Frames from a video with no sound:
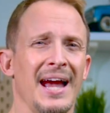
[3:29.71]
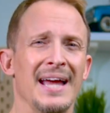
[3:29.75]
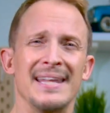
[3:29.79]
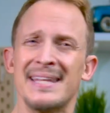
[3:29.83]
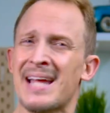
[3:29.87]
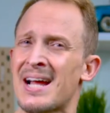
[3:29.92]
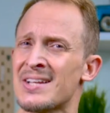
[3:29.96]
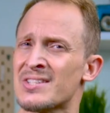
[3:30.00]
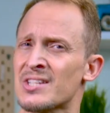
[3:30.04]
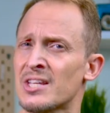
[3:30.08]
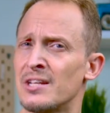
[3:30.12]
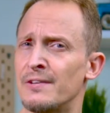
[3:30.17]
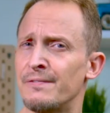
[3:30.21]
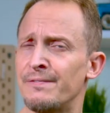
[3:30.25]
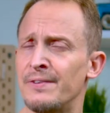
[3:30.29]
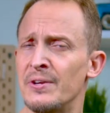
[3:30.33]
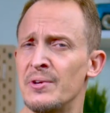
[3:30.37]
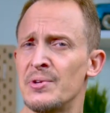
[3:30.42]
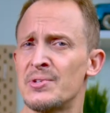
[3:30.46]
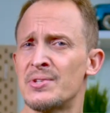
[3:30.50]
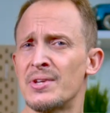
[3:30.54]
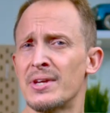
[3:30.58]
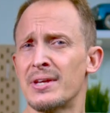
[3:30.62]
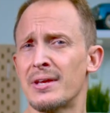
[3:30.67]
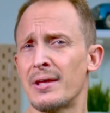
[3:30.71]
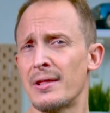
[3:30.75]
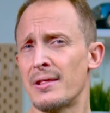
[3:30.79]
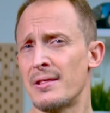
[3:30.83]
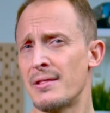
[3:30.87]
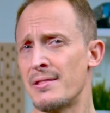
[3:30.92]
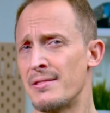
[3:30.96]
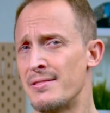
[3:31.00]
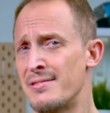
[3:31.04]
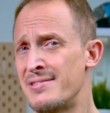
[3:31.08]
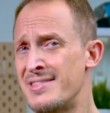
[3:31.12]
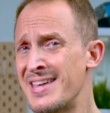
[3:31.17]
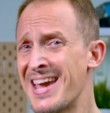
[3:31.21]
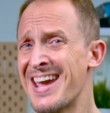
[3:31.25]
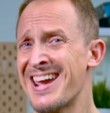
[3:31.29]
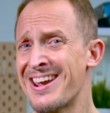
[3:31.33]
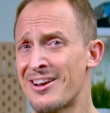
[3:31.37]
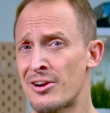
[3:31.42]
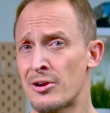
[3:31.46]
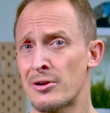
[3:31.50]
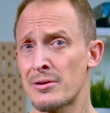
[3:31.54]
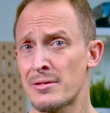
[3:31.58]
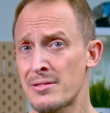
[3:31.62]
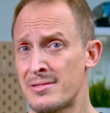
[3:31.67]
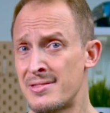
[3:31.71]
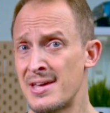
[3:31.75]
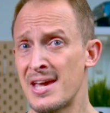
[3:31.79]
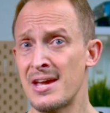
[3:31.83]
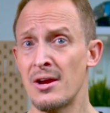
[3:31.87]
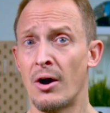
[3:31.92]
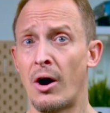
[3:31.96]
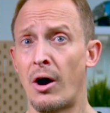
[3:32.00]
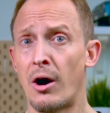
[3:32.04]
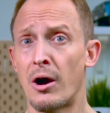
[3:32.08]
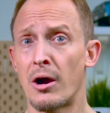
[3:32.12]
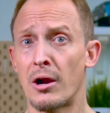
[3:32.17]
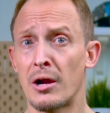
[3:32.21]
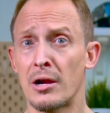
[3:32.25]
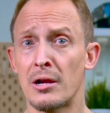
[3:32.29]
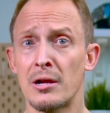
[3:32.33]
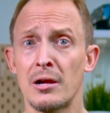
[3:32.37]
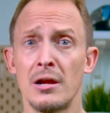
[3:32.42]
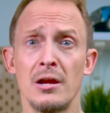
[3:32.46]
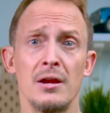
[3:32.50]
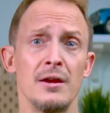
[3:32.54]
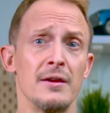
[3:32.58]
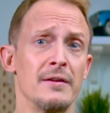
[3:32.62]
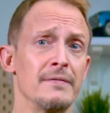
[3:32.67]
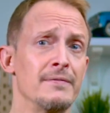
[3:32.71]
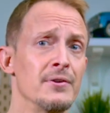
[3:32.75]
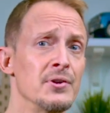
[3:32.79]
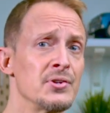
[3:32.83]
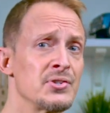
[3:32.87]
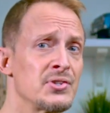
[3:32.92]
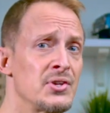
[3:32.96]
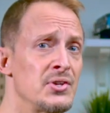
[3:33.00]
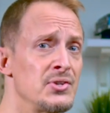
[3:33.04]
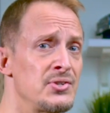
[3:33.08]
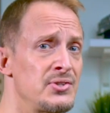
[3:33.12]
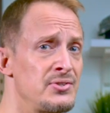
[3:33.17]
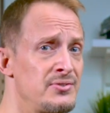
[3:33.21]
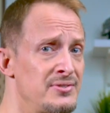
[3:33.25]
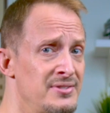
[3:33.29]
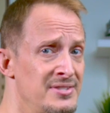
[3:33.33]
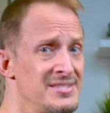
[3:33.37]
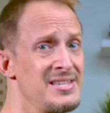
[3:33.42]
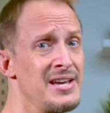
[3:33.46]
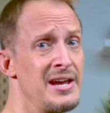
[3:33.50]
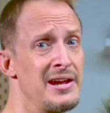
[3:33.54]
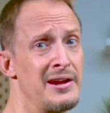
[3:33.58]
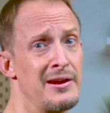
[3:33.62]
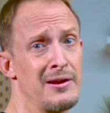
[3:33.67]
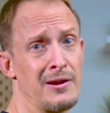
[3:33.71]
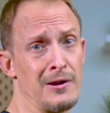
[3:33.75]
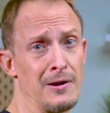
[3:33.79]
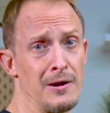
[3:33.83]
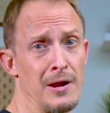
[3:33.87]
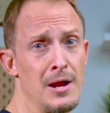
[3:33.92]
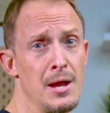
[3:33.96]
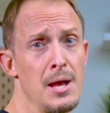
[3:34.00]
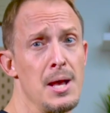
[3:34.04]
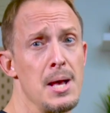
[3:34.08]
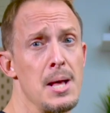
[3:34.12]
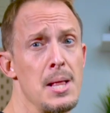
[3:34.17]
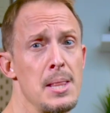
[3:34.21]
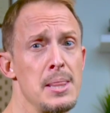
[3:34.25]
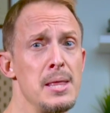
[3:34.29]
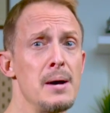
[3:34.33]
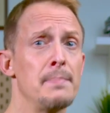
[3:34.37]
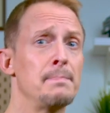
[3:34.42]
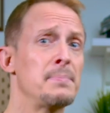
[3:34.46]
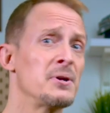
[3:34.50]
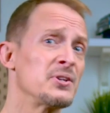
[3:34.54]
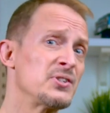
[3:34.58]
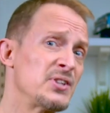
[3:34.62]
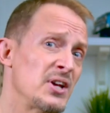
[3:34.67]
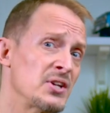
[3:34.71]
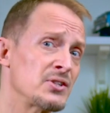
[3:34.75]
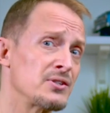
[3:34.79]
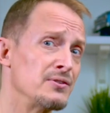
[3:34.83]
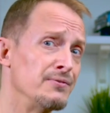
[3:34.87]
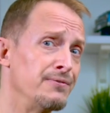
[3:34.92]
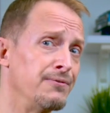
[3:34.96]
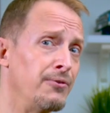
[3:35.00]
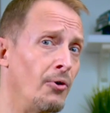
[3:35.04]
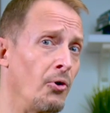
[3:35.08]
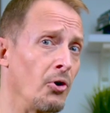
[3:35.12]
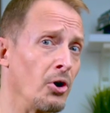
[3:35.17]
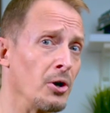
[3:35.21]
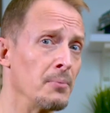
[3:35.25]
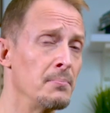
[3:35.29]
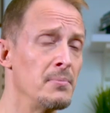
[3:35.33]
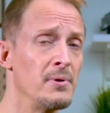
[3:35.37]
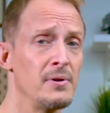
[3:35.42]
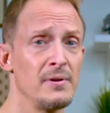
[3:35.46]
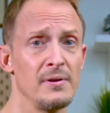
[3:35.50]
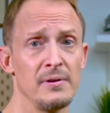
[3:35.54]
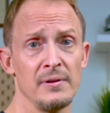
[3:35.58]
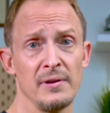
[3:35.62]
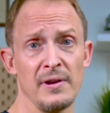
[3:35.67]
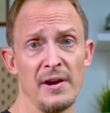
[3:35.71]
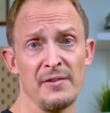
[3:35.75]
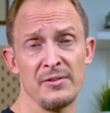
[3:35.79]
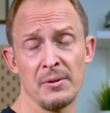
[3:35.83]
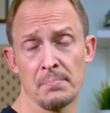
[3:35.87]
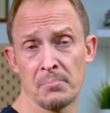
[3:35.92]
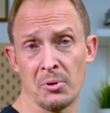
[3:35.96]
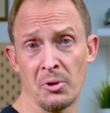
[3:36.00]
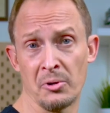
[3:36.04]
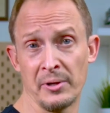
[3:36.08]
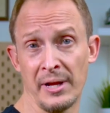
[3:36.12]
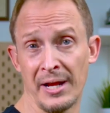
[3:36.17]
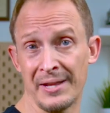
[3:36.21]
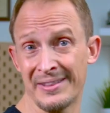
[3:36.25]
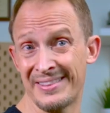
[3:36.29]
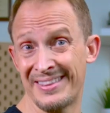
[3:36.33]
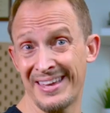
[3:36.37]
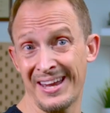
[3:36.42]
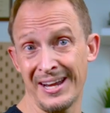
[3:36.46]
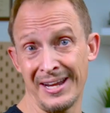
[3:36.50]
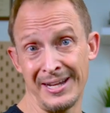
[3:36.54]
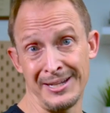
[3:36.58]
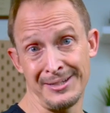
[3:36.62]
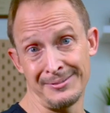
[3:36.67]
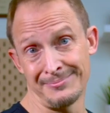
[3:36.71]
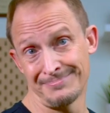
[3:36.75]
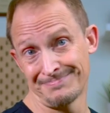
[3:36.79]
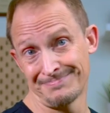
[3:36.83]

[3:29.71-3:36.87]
and that's confusing there, they are, versus their, the possessive form of the pronoun they.